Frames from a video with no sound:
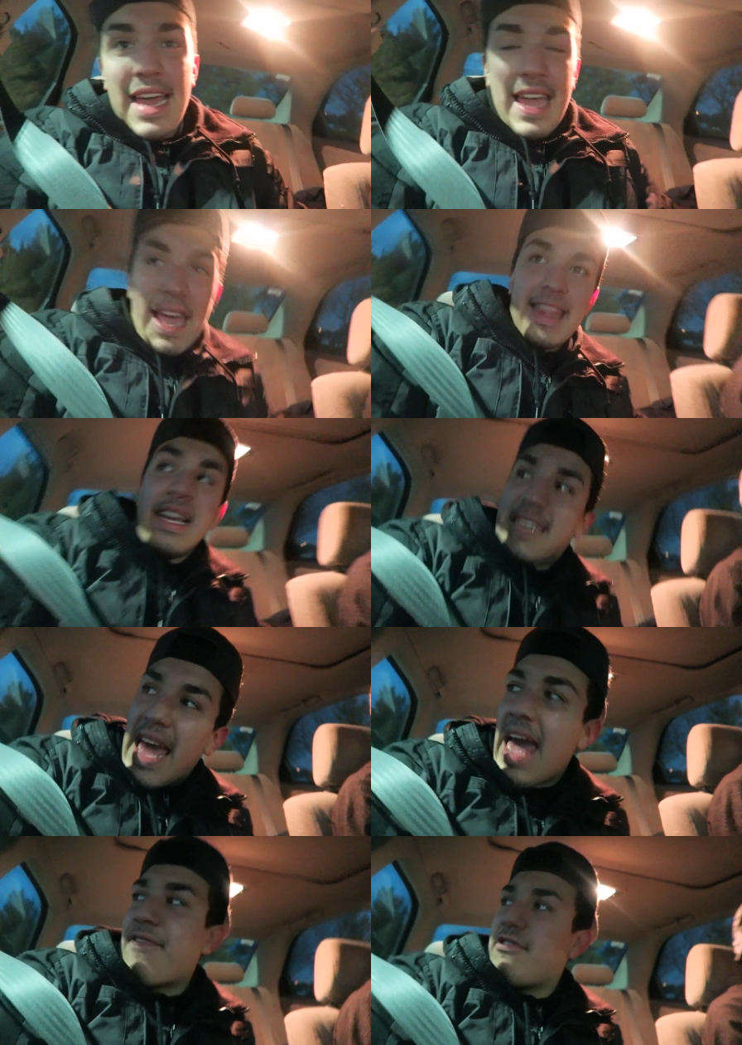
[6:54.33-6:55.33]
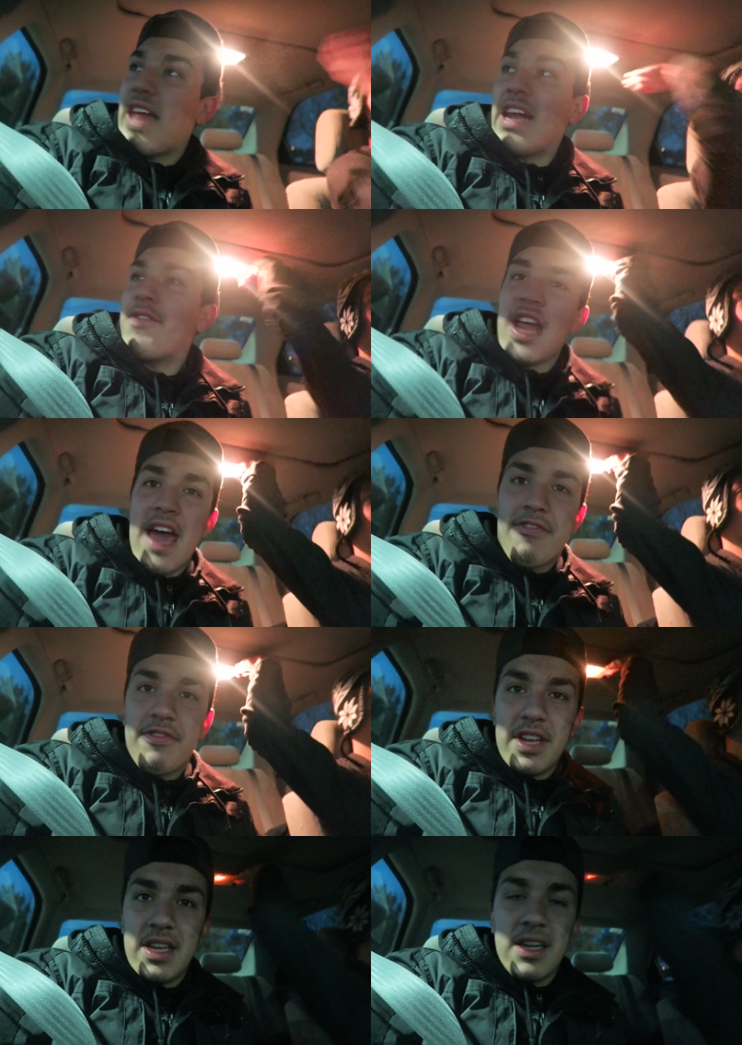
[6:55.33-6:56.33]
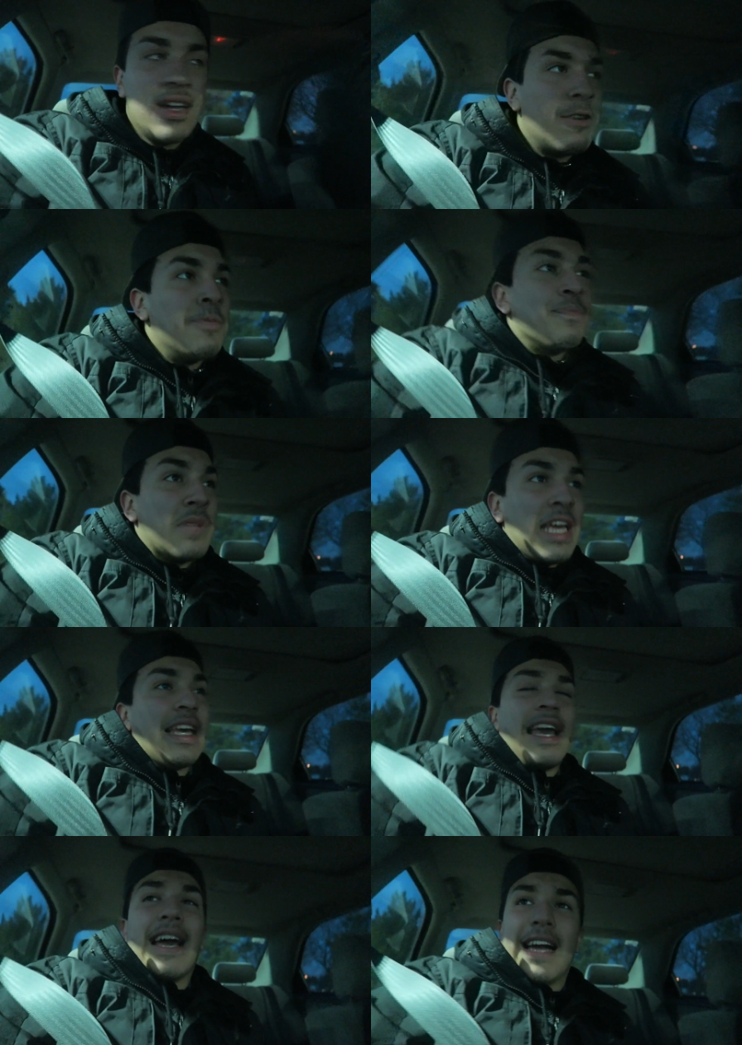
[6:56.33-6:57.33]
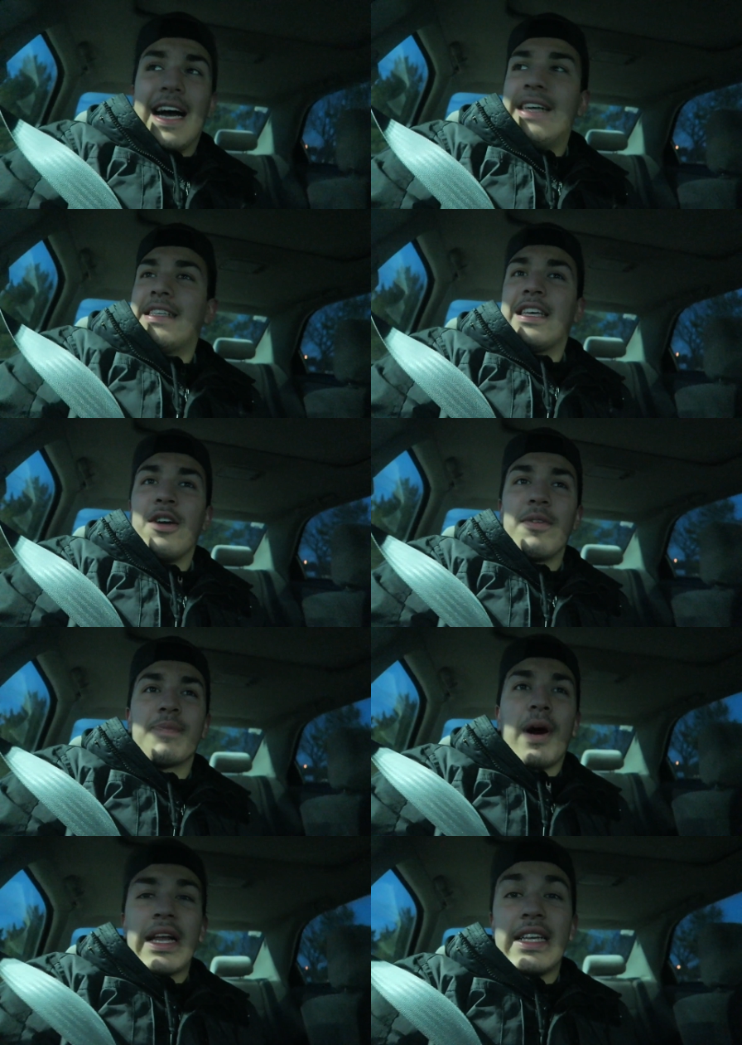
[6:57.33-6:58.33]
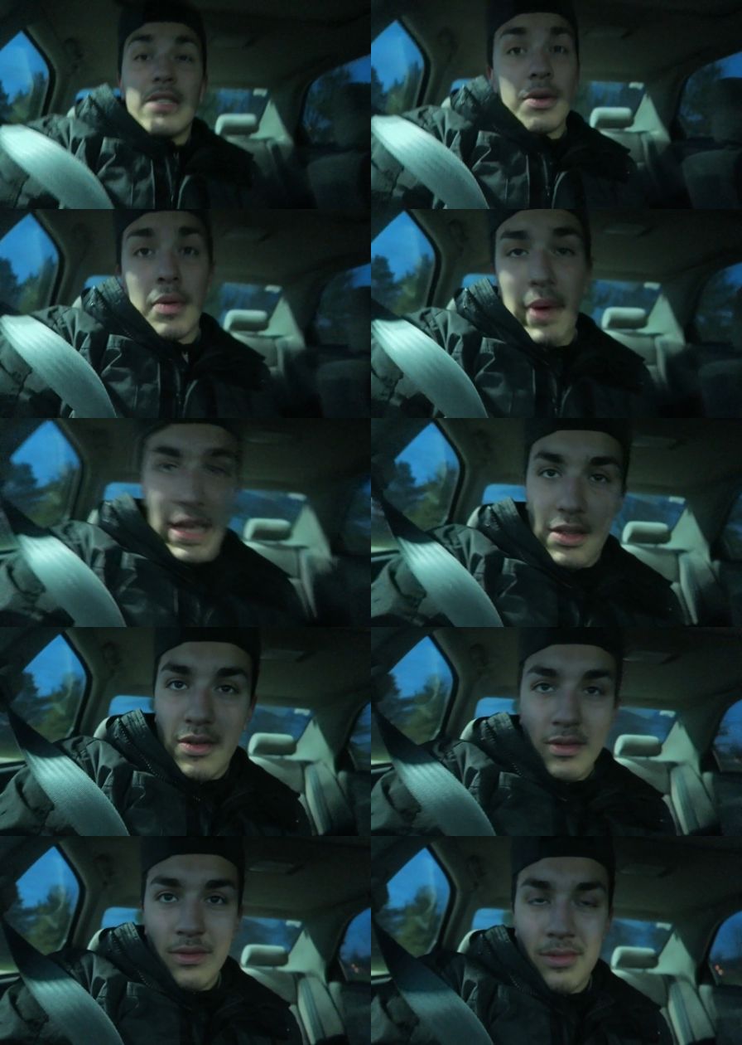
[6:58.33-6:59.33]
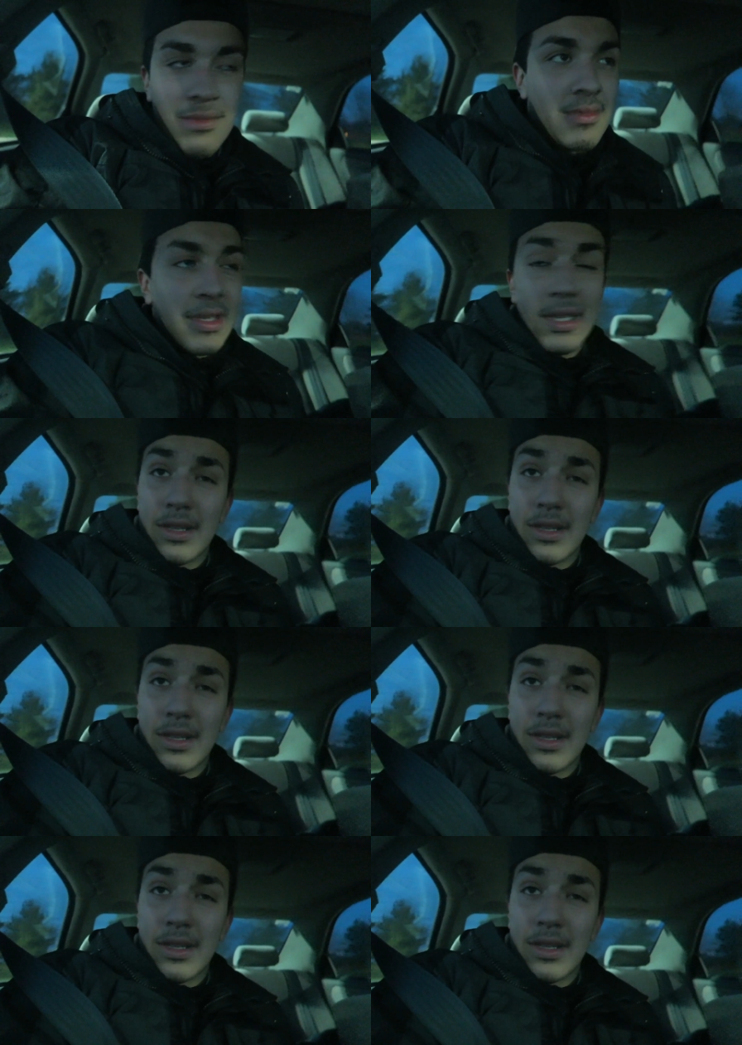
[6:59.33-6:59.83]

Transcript: That, yeah, that's half. Not even half of it. Yeah, guys, he almost bought it. He's still gonna buy it though. I it.